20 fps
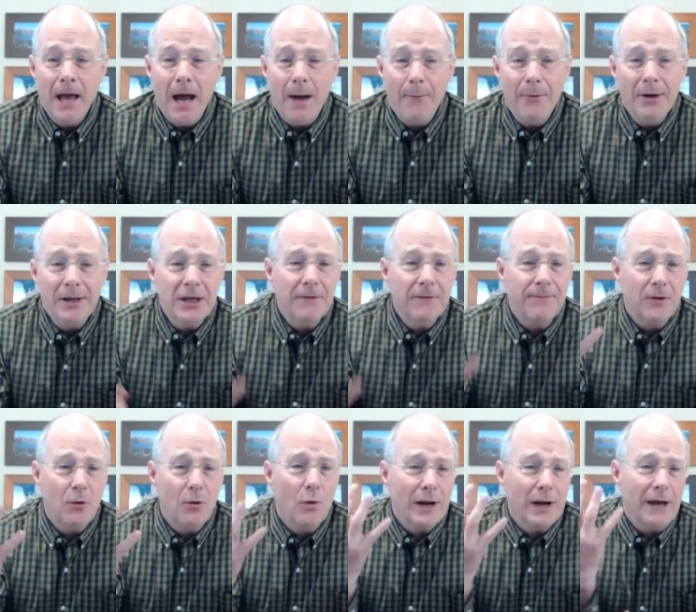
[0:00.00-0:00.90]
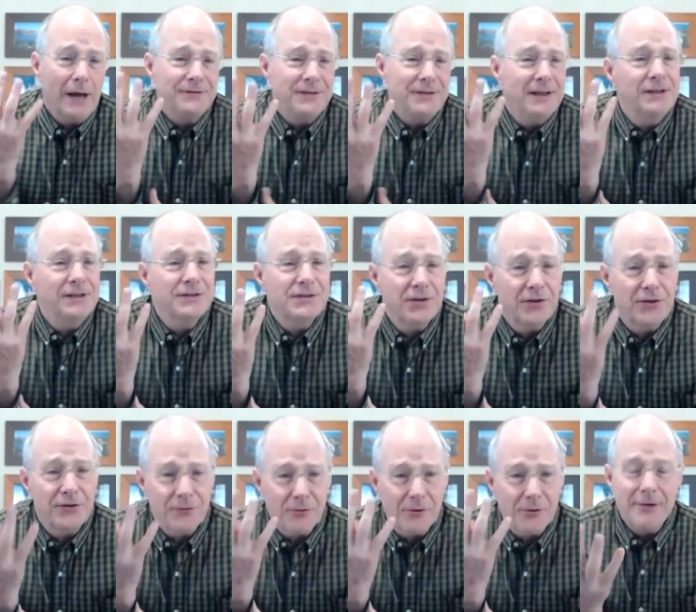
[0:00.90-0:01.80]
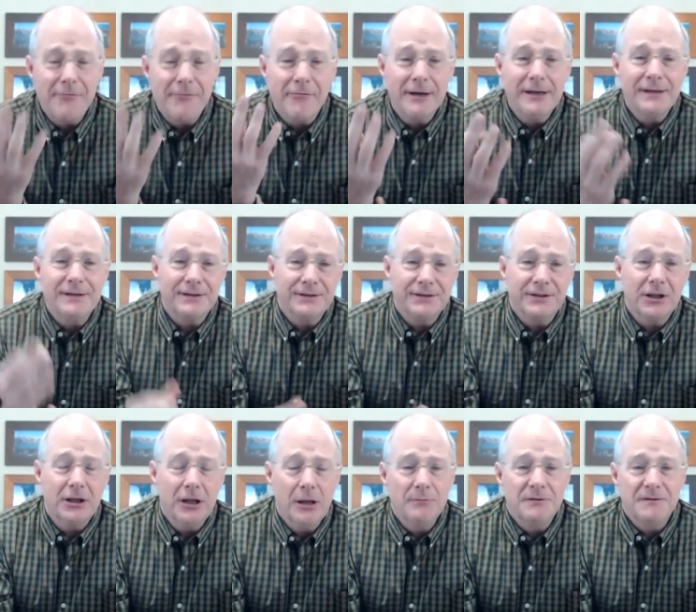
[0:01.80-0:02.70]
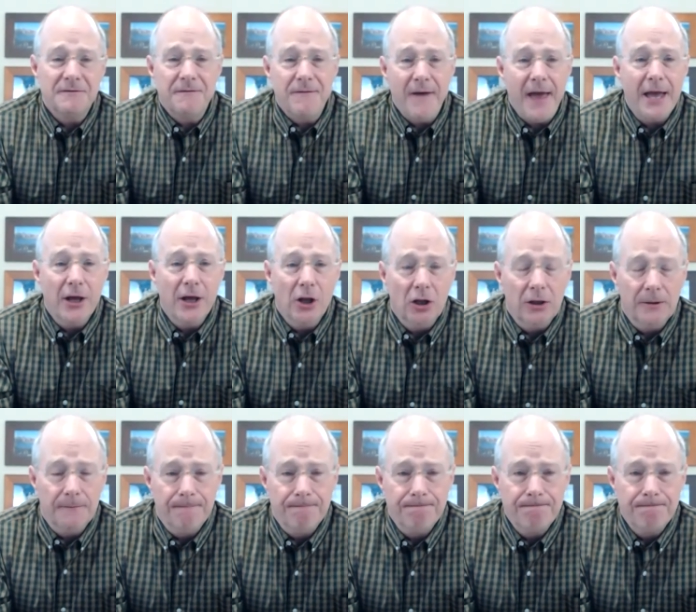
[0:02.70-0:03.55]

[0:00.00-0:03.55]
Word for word: I'm going to give you what I've seen is the three reasons clubs fail.